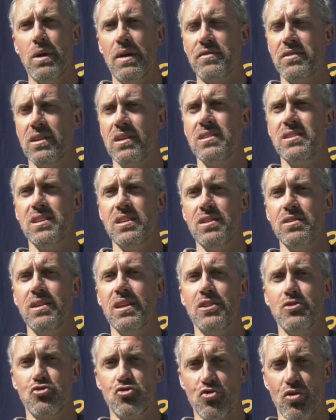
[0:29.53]
we have to continue
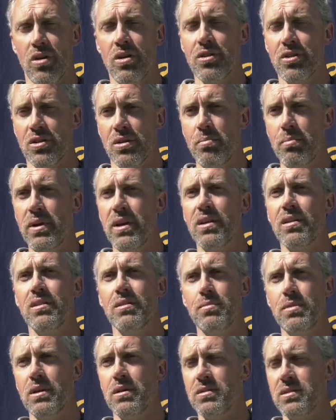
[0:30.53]
getting stronger and bigger
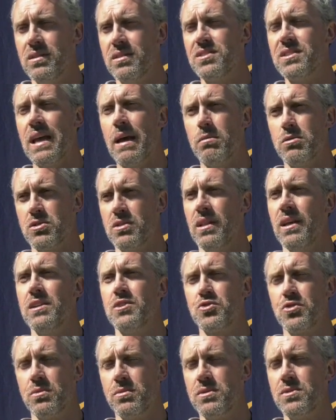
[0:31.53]
and be able to establish a line
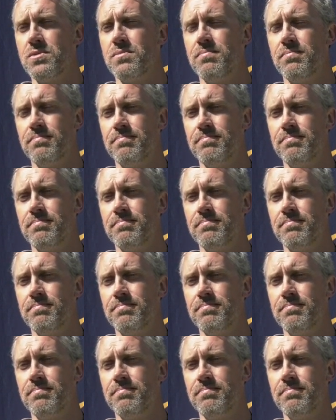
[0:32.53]
of scrimmage.